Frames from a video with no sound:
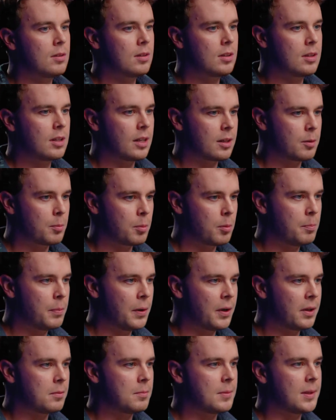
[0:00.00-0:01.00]
kind of
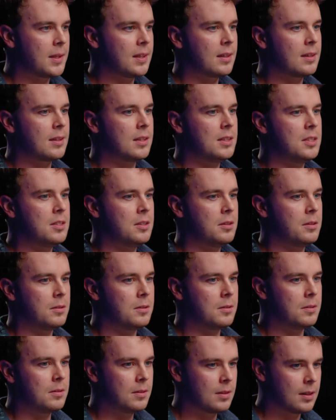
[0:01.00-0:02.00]
propelled me
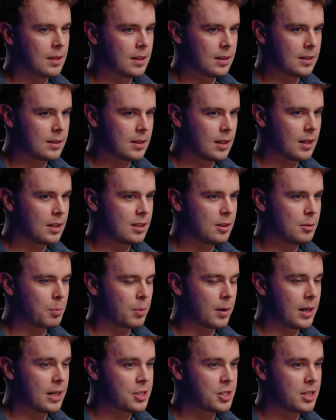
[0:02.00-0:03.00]
into a
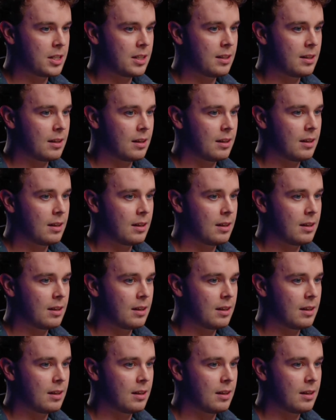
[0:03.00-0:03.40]
depression.